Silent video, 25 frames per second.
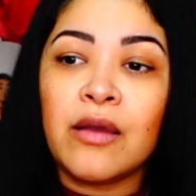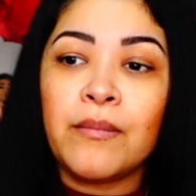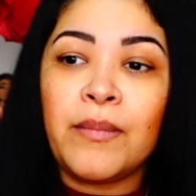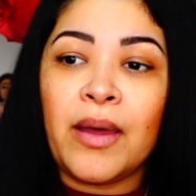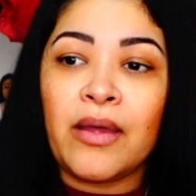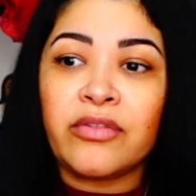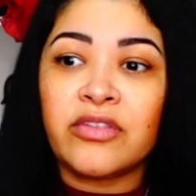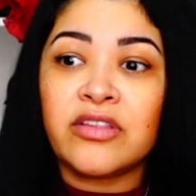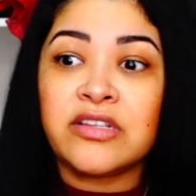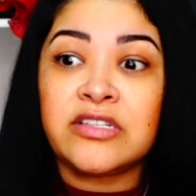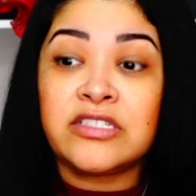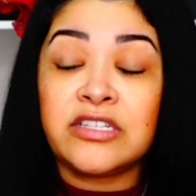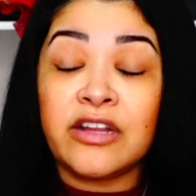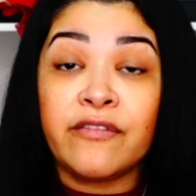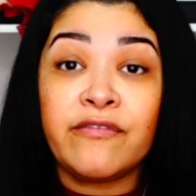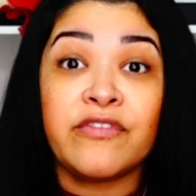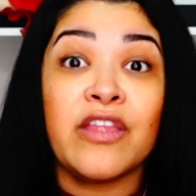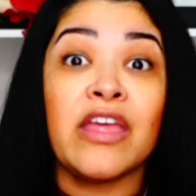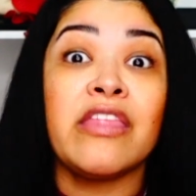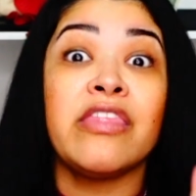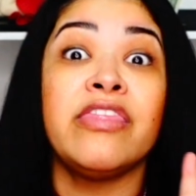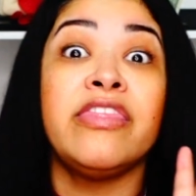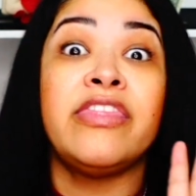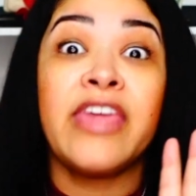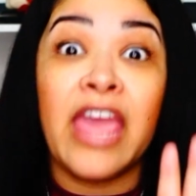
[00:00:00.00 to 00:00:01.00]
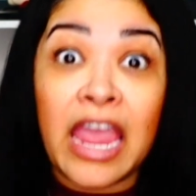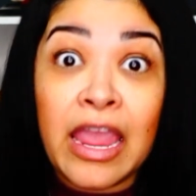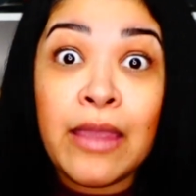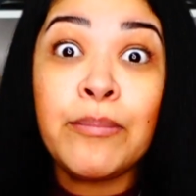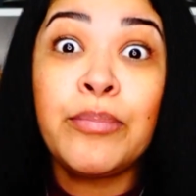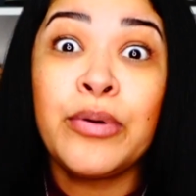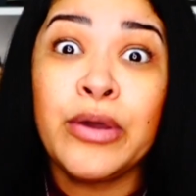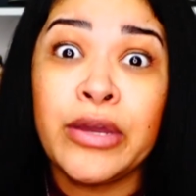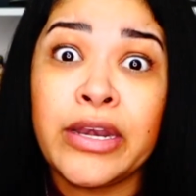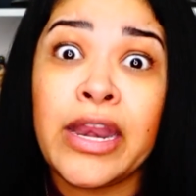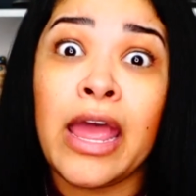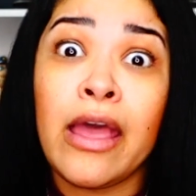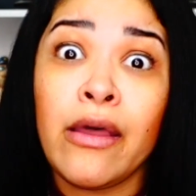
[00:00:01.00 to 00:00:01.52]
about the stuff that they
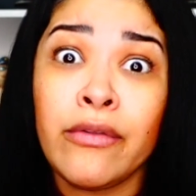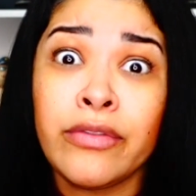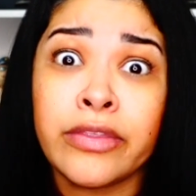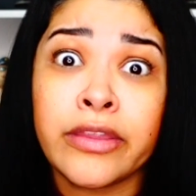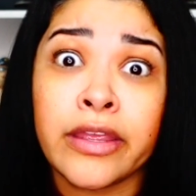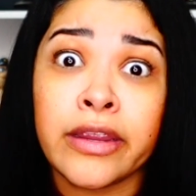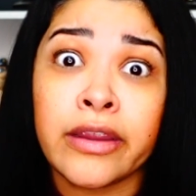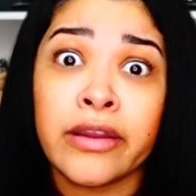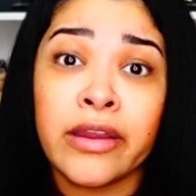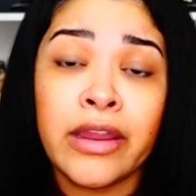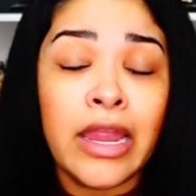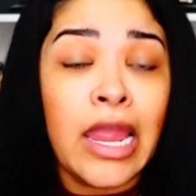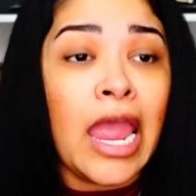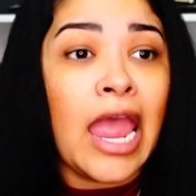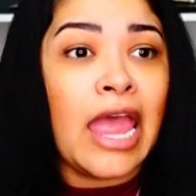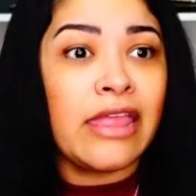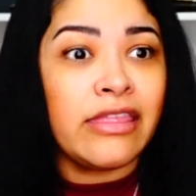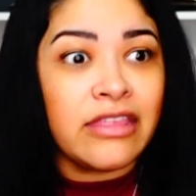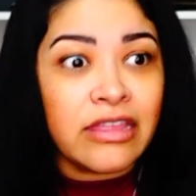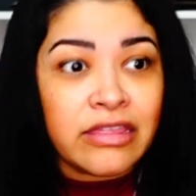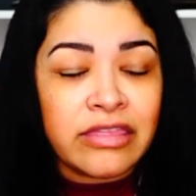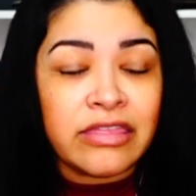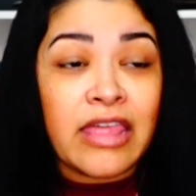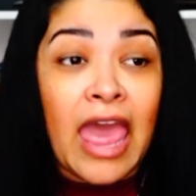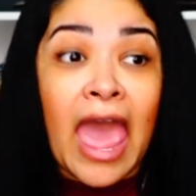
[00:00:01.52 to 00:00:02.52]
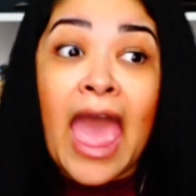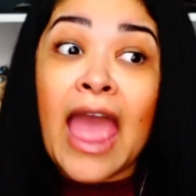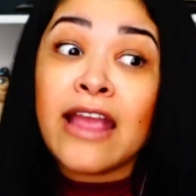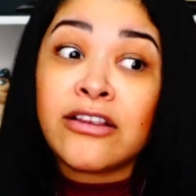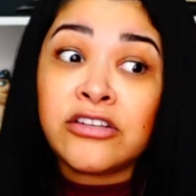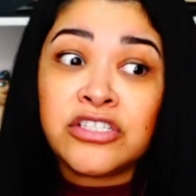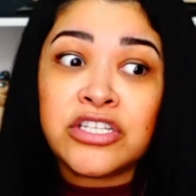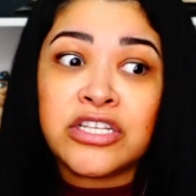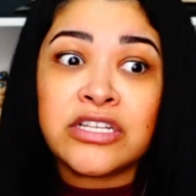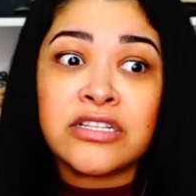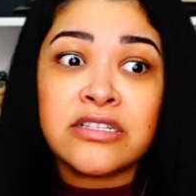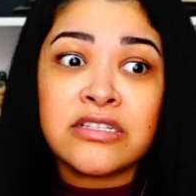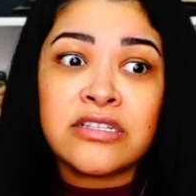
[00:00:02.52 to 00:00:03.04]
put out there and the
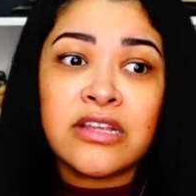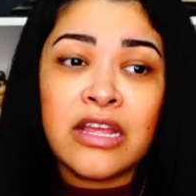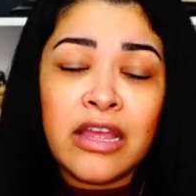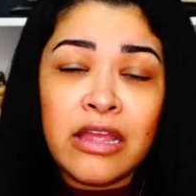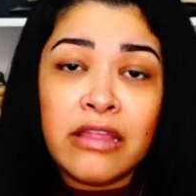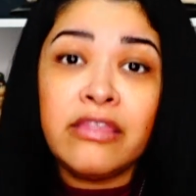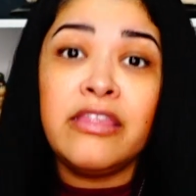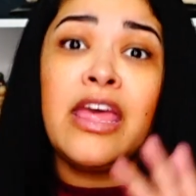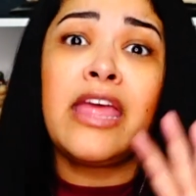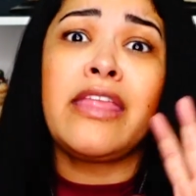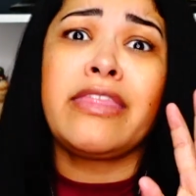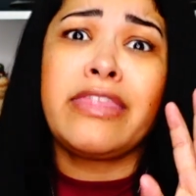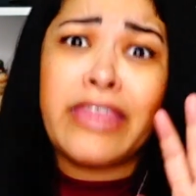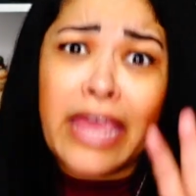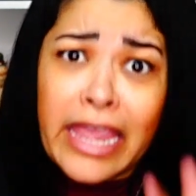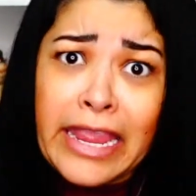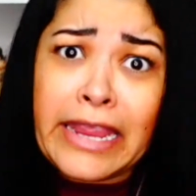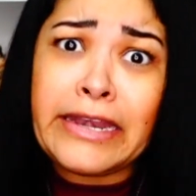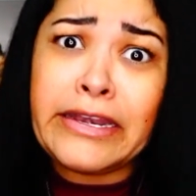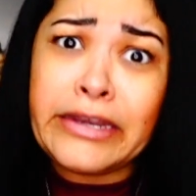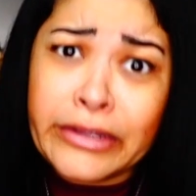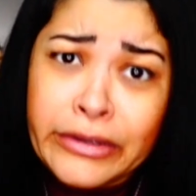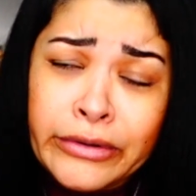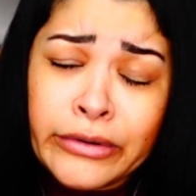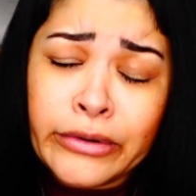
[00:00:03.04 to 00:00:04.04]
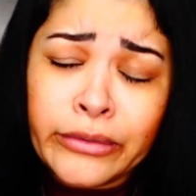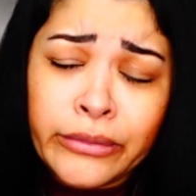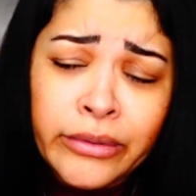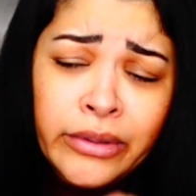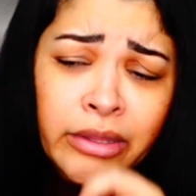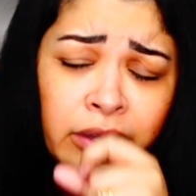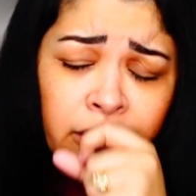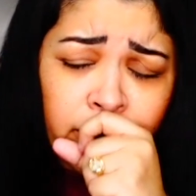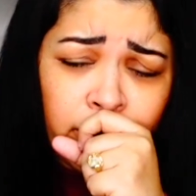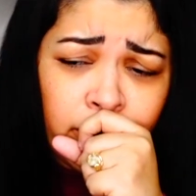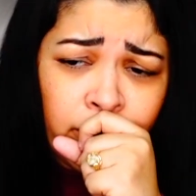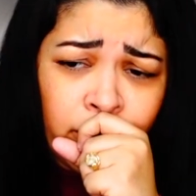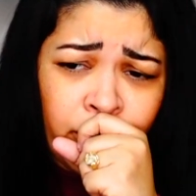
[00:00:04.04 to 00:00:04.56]
actions that they do,
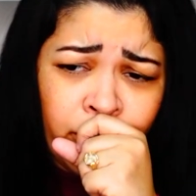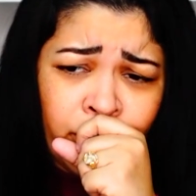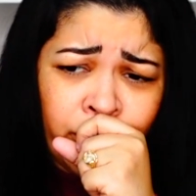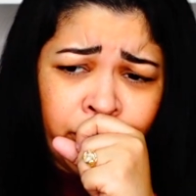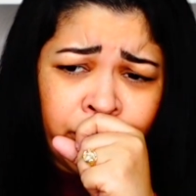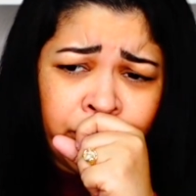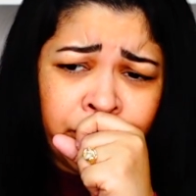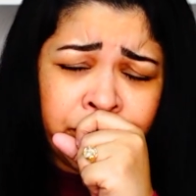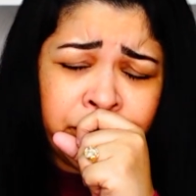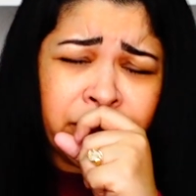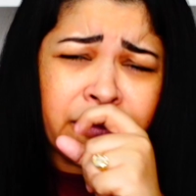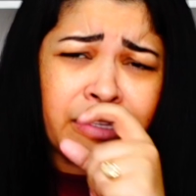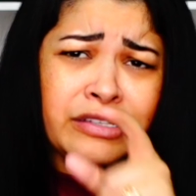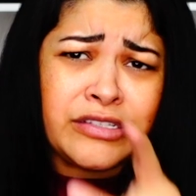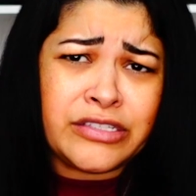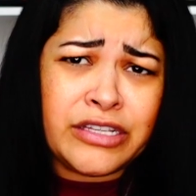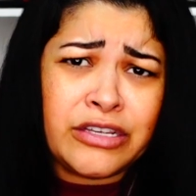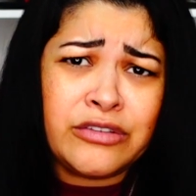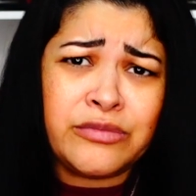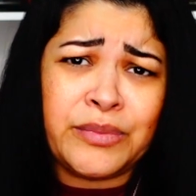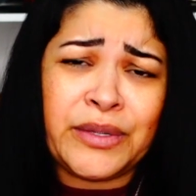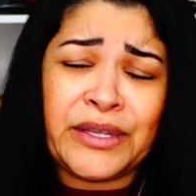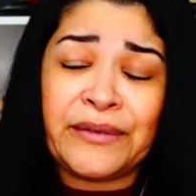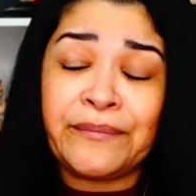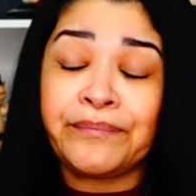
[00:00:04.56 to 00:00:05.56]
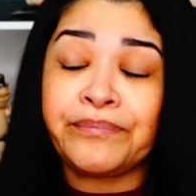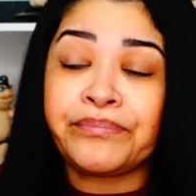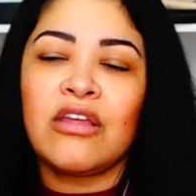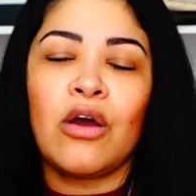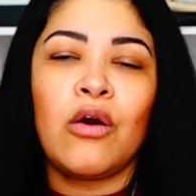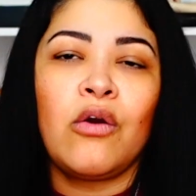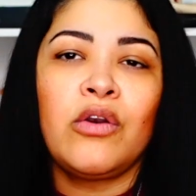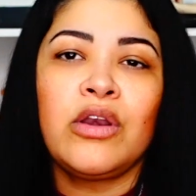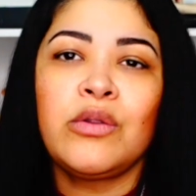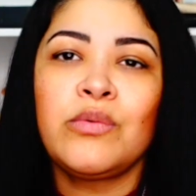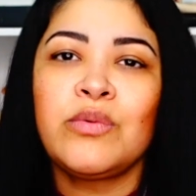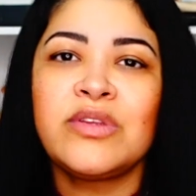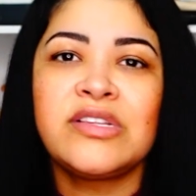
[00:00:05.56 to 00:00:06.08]
excuse me, the
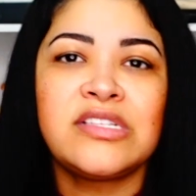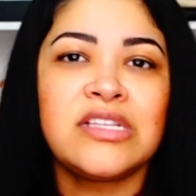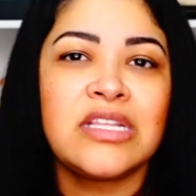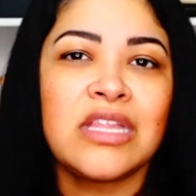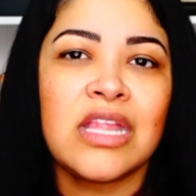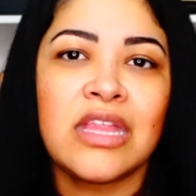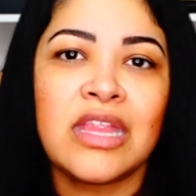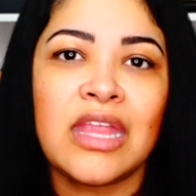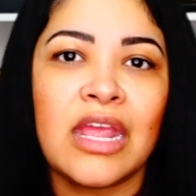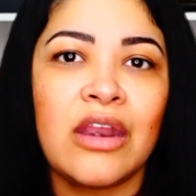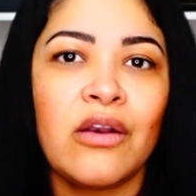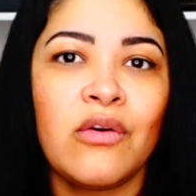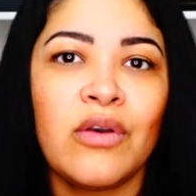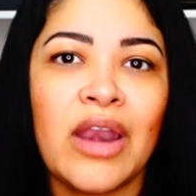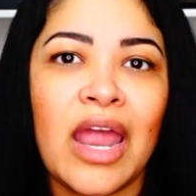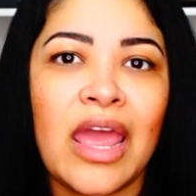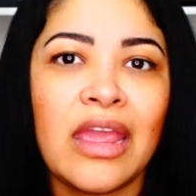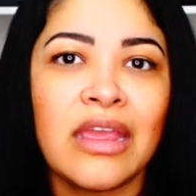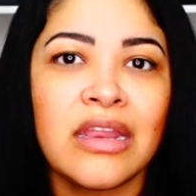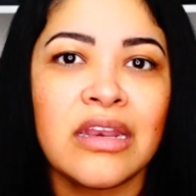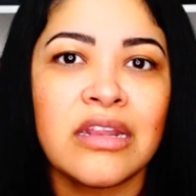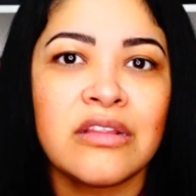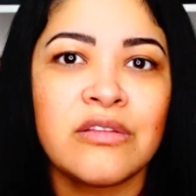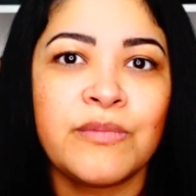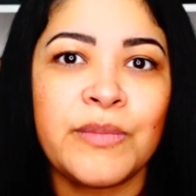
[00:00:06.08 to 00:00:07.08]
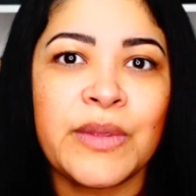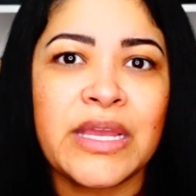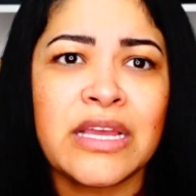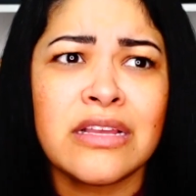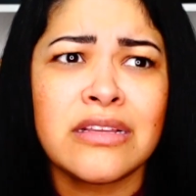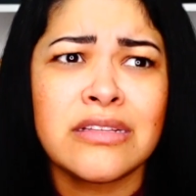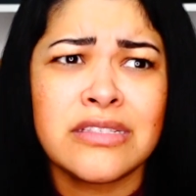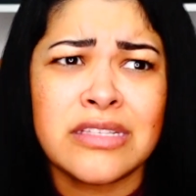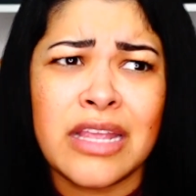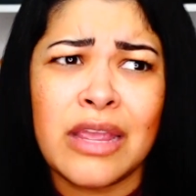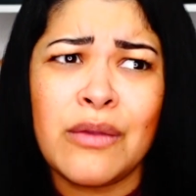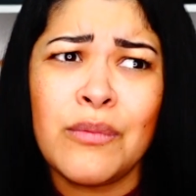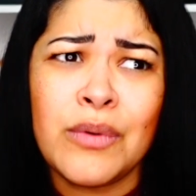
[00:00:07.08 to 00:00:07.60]
only reason that they don't like it is
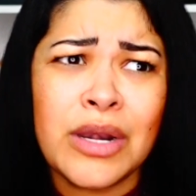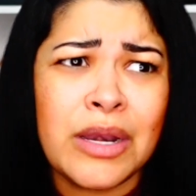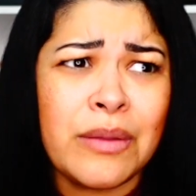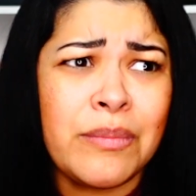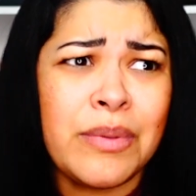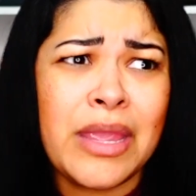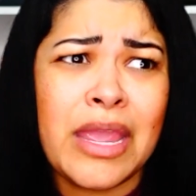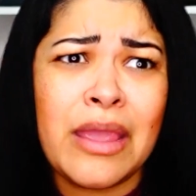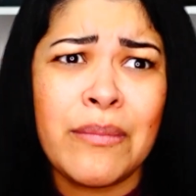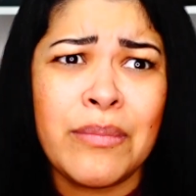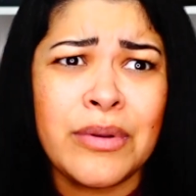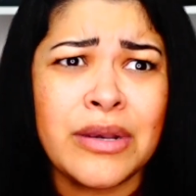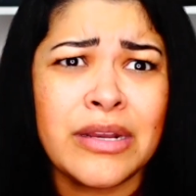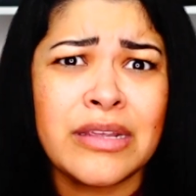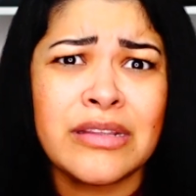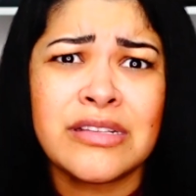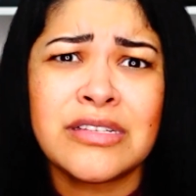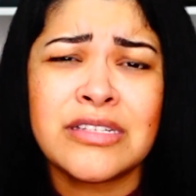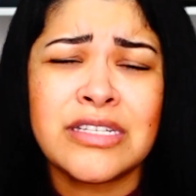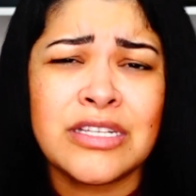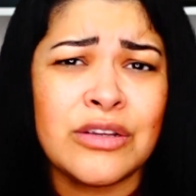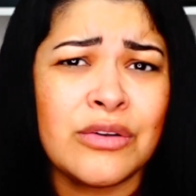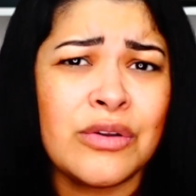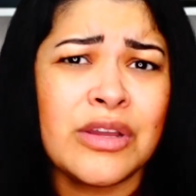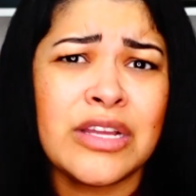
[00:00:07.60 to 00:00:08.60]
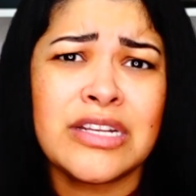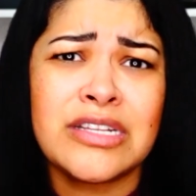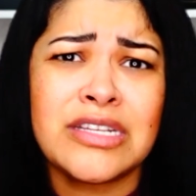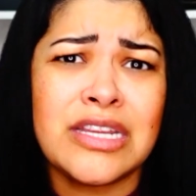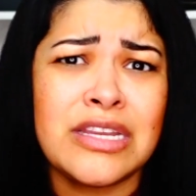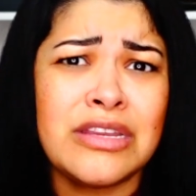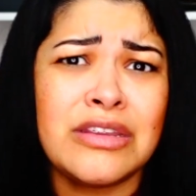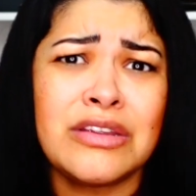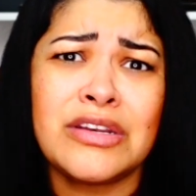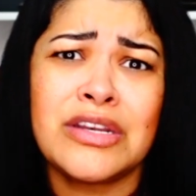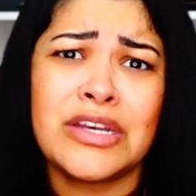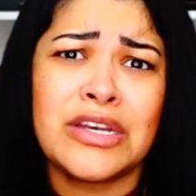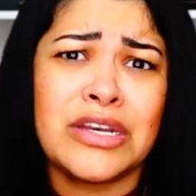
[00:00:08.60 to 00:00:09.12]
because they want to be able to still
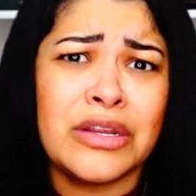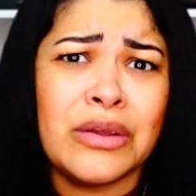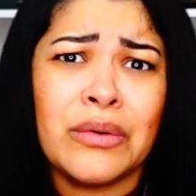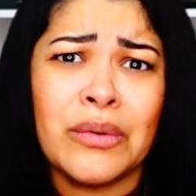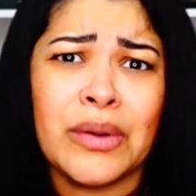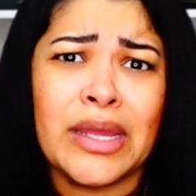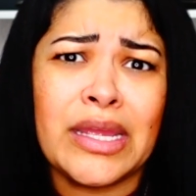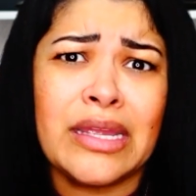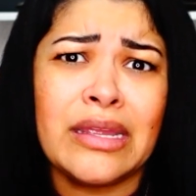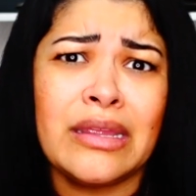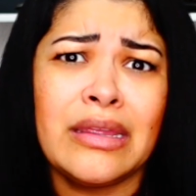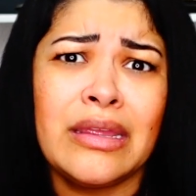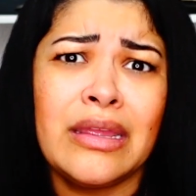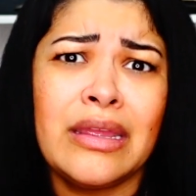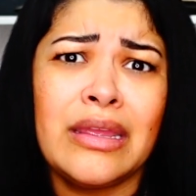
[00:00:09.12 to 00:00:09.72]
continue to do it.